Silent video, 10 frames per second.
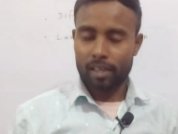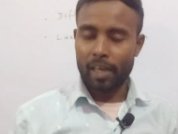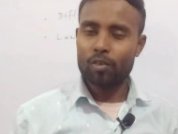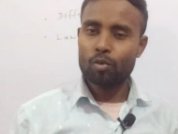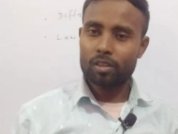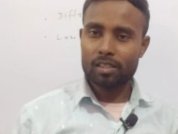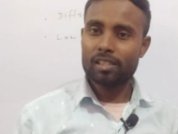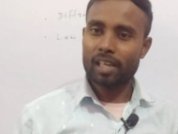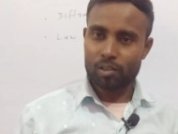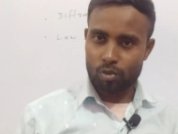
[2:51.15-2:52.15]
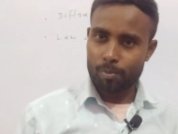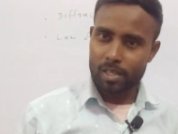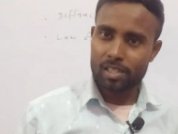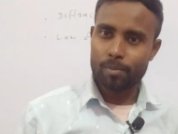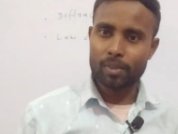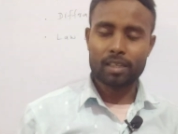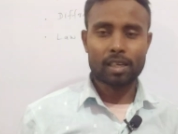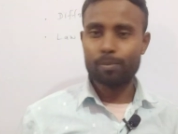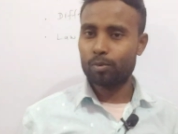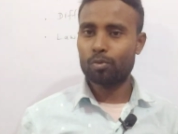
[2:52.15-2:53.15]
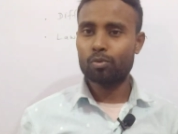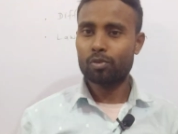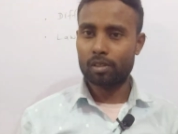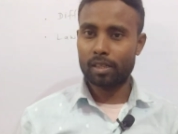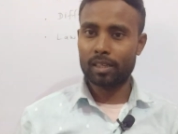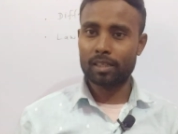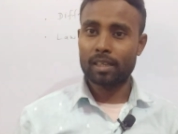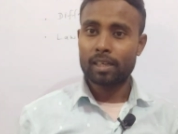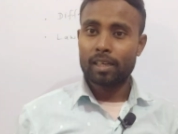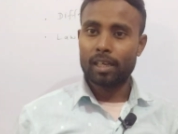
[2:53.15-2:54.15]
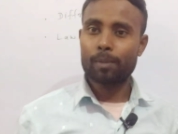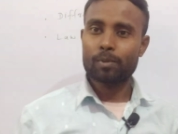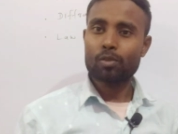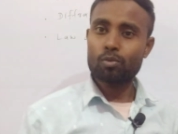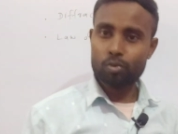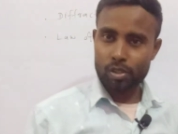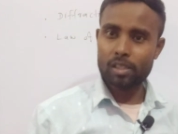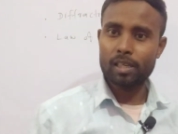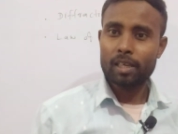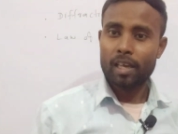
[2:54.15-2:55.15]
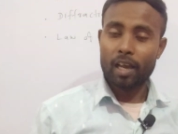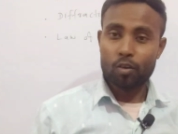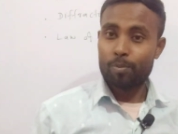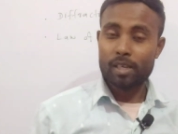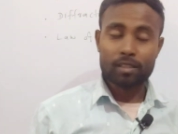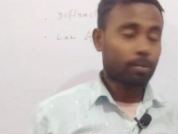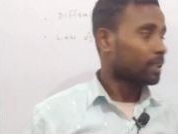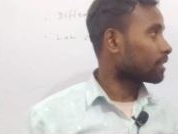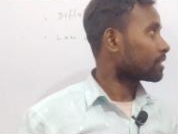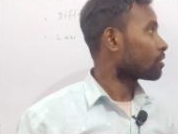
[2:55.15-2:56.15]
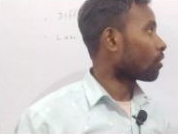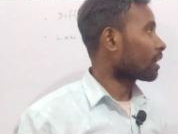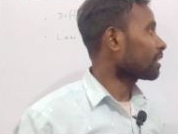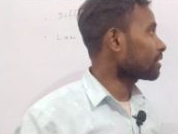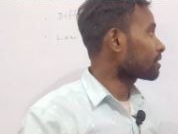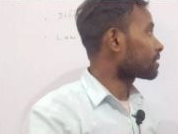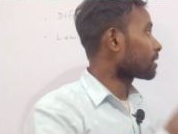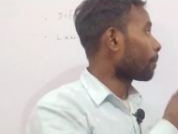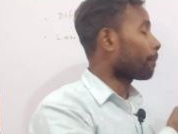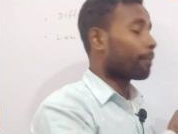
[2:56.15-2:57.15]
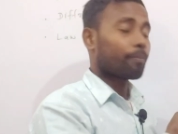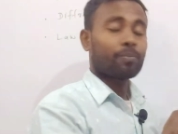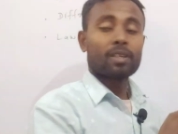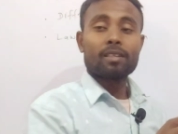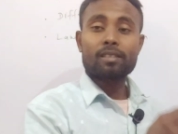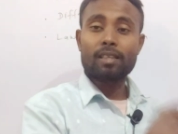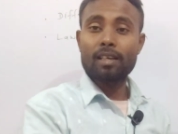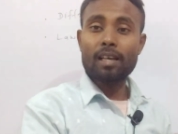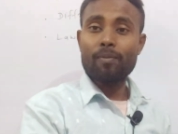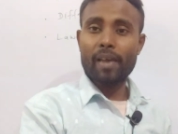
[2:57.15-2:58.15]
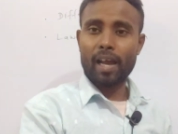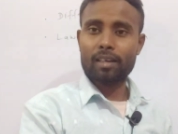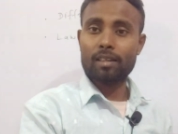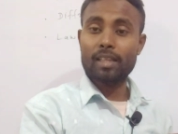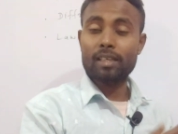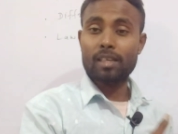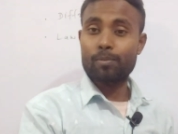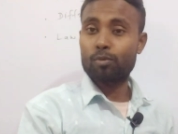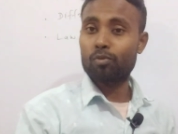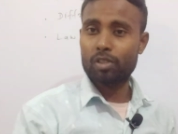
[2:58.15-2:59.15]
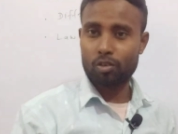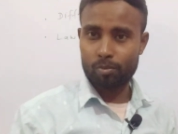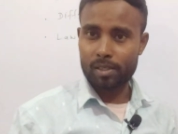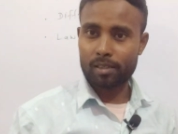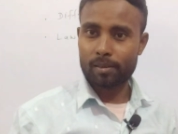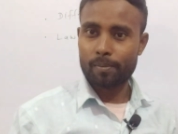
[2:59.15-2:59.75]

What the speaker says: I know this is as a medium that helps us to see an object, but it is not a single factor that helps to see an object.